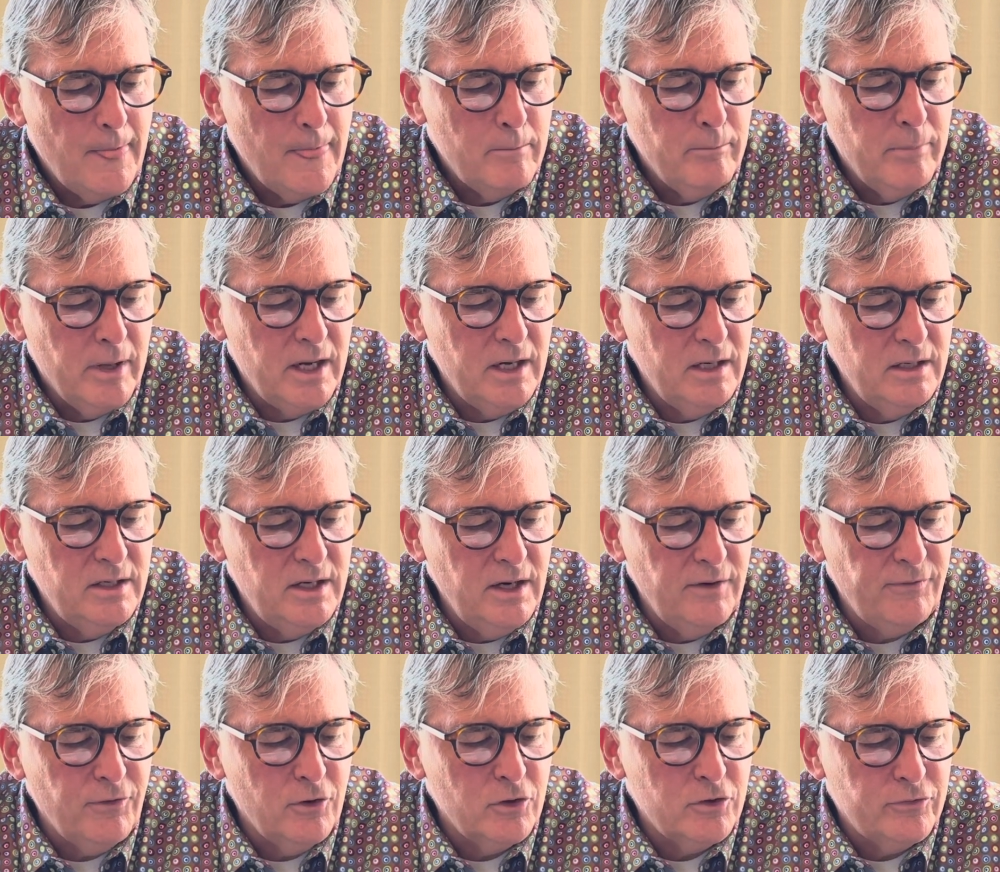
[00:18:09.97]
but it
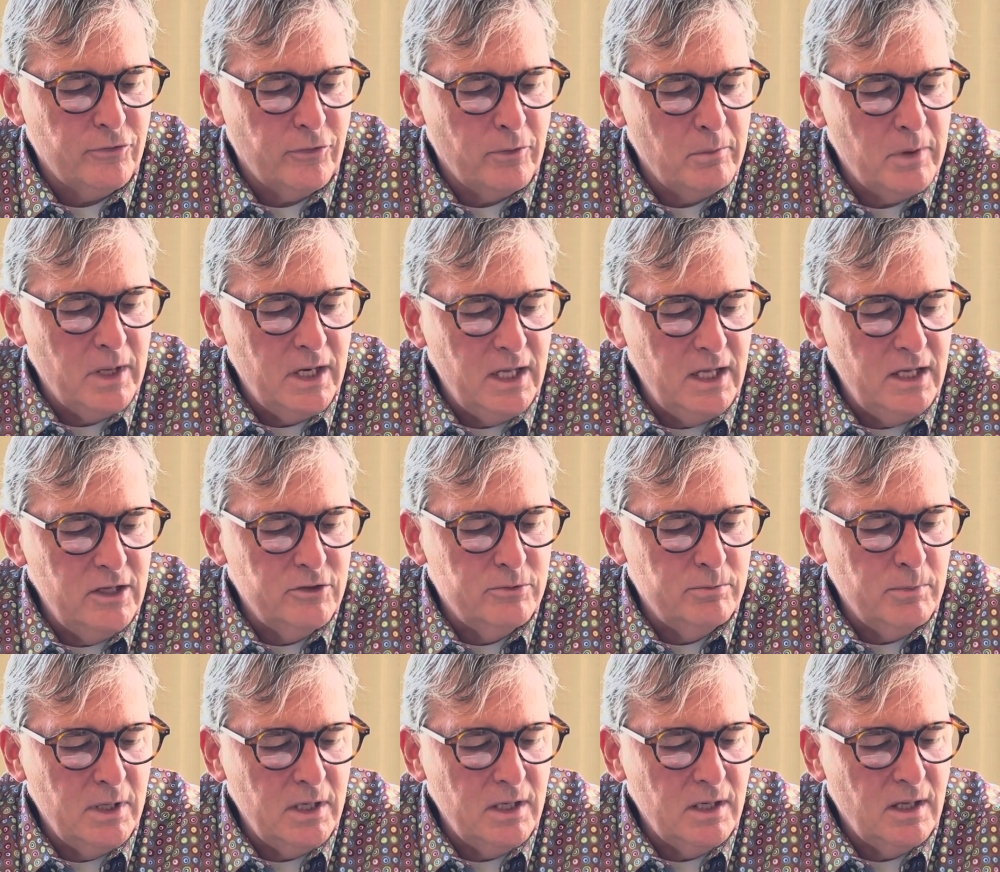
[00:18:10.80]
differs from an
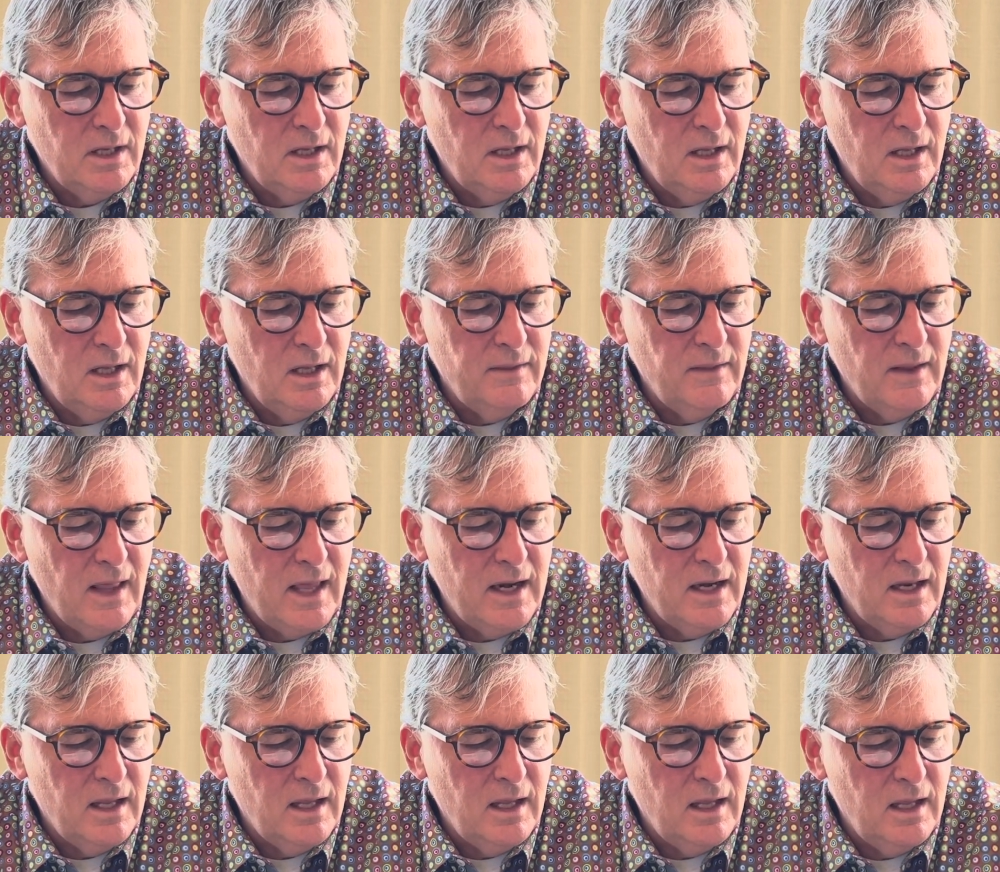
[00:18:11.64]
easement in
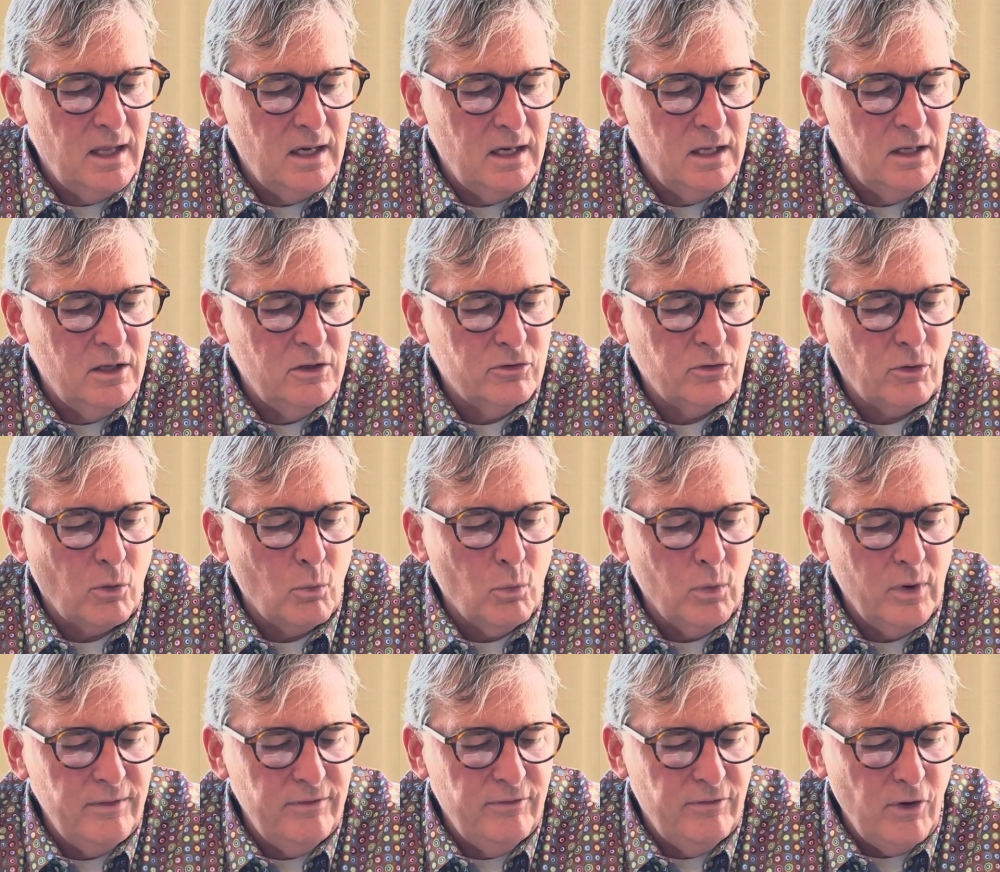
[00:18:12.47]
that it is
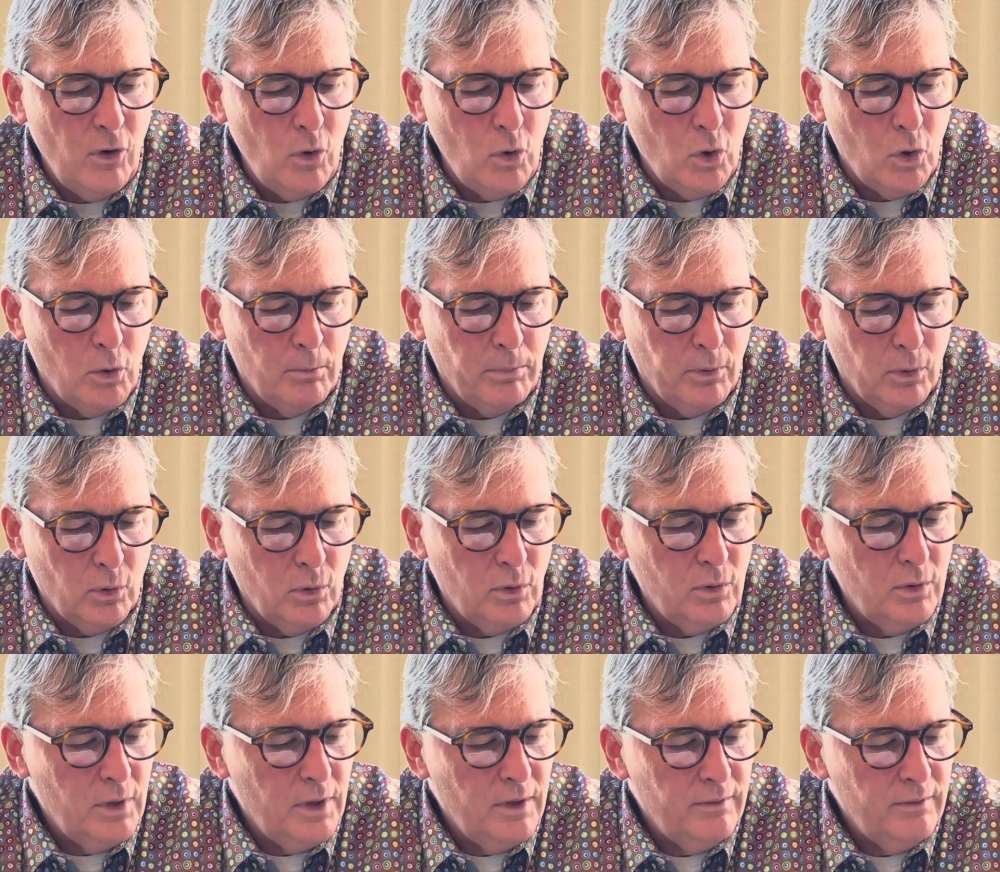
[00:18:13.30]
revocable.